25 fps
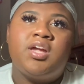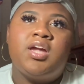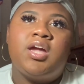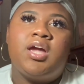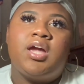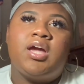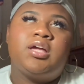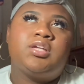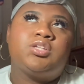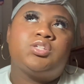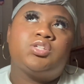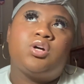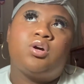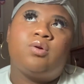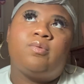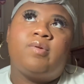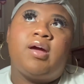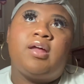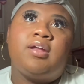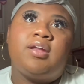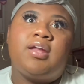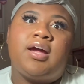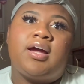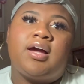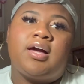And so
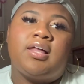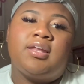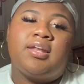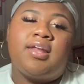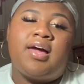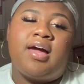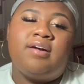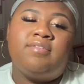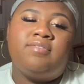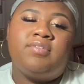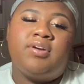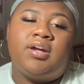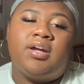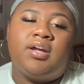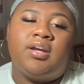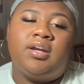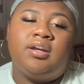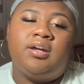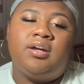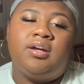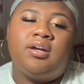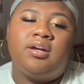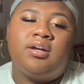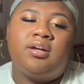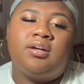around like 11,
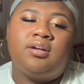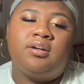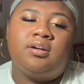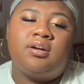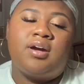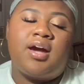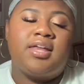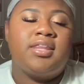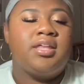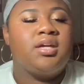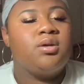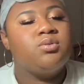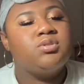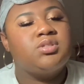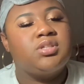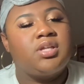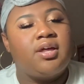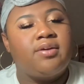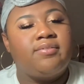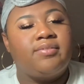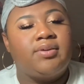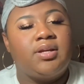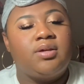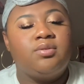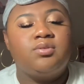I think it was
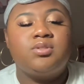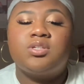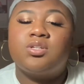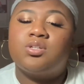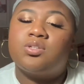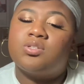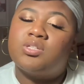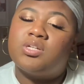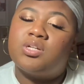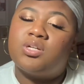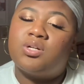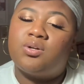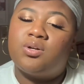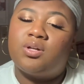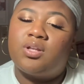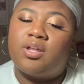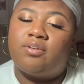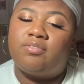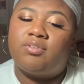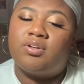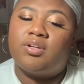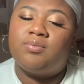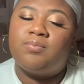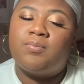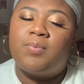11, it was either 10 or
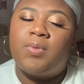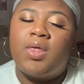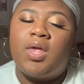11,